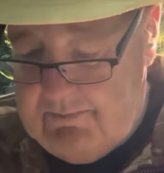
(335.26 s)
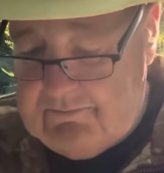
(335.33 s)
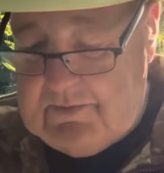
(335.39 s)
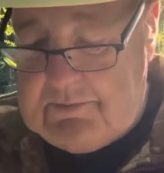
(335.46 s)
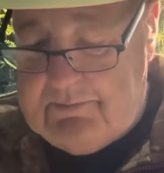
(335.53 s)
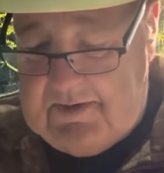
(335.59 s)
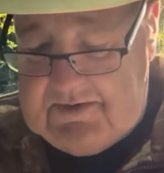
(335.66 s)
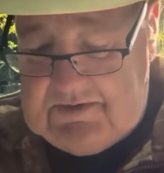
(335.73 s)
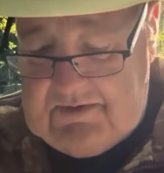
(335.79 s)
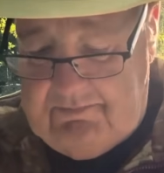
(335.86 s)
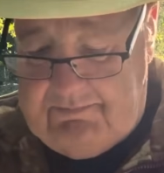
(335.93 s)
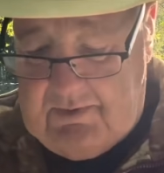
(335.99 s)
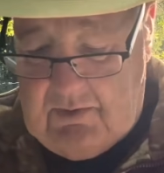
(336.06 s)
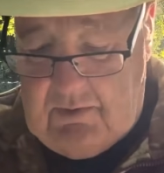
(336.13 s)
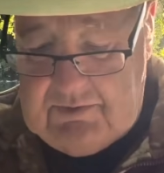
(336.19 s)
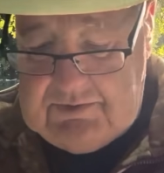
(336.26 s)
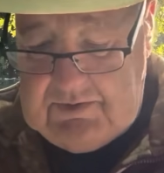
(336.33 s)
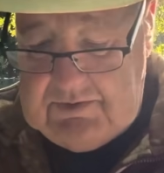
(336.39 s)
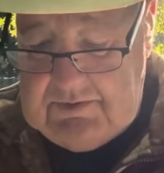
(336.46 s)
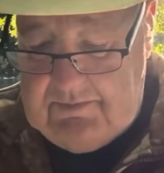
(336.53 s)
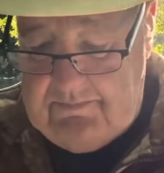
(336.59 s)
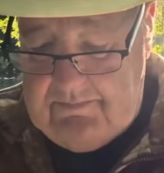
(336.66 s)
respective
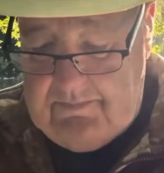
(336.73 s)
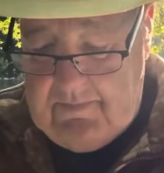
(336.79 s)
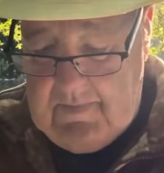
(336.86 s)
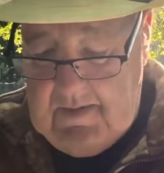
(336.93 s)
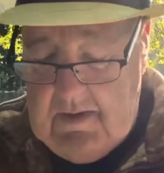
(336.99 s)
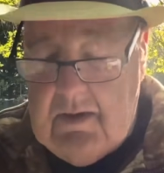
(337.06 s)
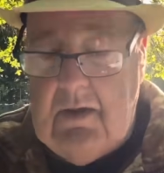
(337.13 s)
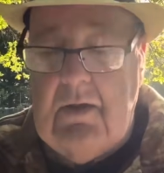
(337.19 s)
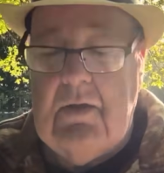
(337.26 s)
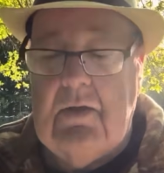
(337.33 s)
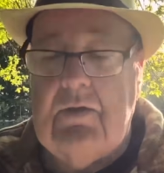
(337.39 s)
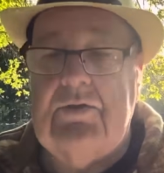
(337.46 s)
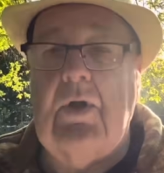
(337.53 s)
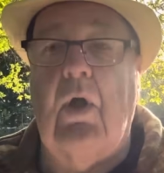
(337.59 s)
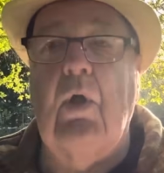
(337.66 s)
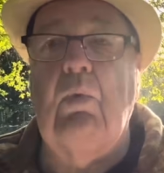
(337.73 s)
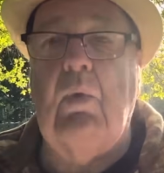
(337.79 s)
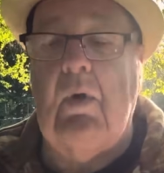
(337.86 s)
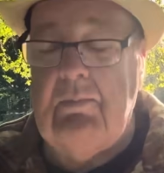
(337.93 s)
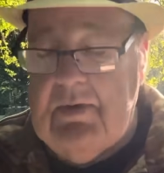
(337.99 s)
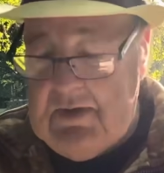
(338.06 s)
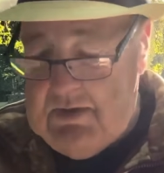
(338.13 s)
parties. It's all
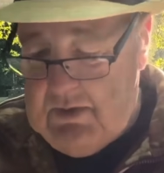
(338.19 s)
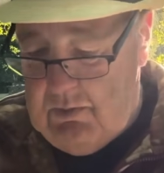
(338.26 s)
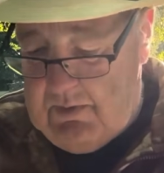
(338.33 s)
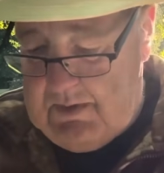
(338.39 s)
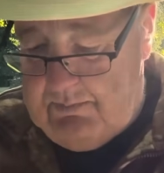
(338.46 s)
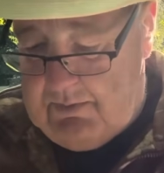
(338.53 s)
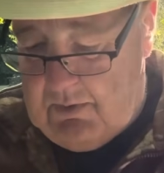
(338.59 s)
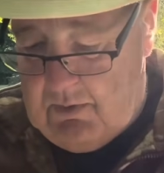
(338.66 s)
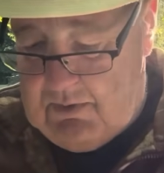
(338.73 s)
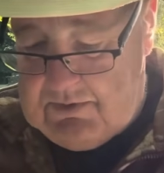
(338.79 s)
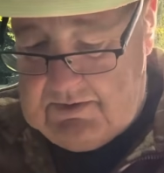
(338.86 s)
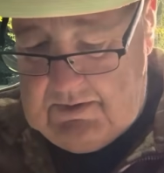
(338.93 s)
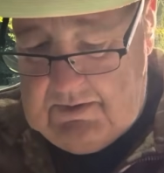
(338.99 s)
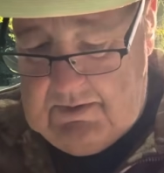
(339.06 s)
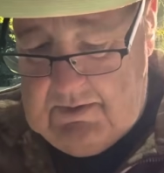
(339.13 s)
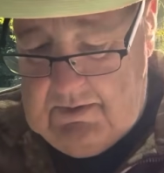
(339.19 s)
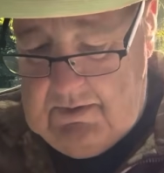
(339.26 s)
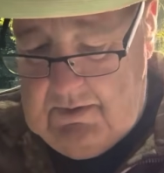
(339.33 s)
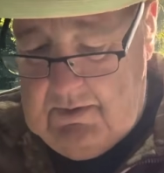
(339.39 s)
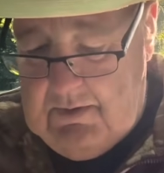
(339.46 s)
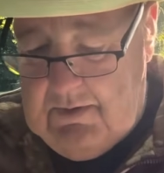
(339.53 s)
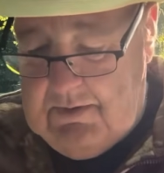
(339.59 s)
one big uni party.
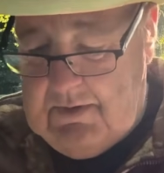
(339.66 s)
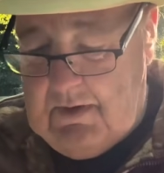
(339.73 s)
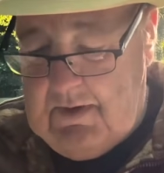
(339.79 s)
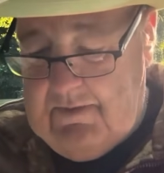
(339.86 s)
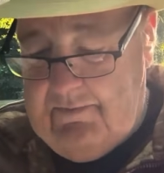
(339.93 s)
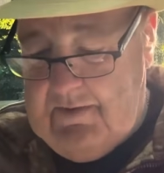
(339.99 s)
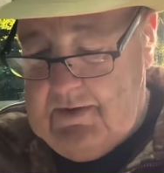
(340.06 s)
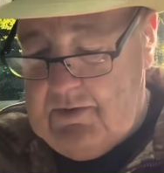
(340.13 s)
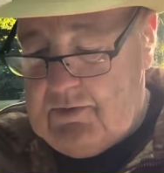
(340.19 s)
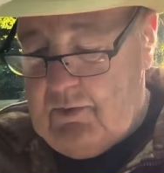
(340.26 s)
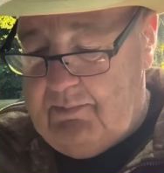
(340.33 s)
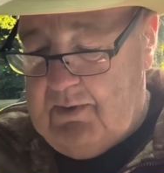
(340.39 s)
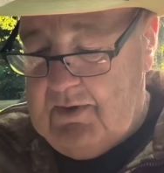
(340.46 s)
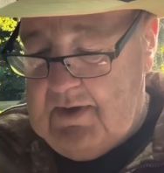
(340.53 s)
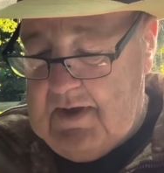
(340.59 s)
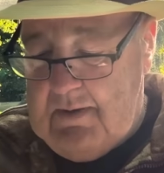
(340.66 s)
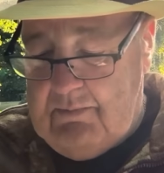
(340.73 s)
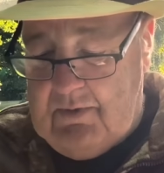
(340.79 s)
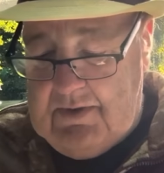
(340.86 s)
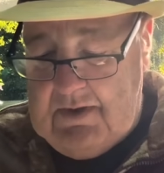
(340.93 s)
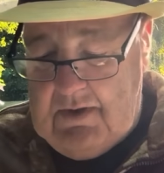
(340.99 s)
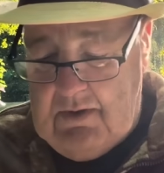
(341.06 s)
They're living it up on our
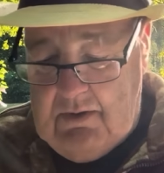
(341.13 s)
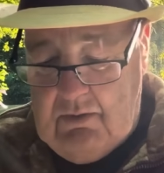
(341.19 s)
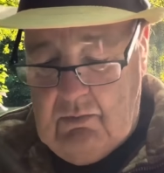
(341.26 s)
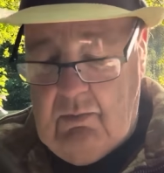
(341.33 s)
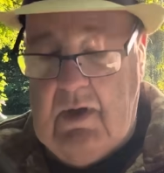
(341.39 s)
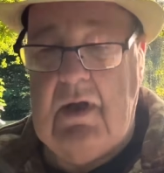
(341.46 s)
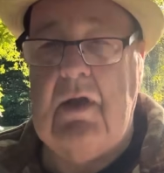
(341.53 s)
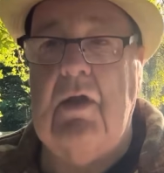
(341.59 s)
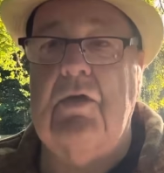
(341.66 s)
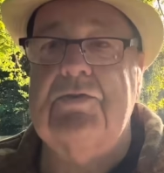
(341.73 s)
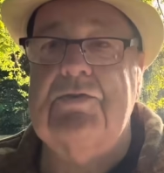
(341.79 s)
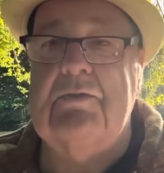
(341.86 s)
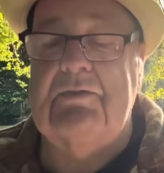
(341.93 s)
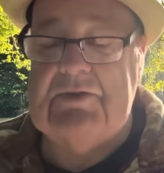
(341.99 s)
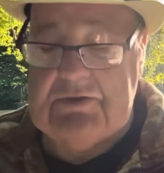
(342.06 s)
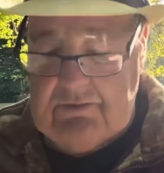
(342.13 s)
money while lots of us are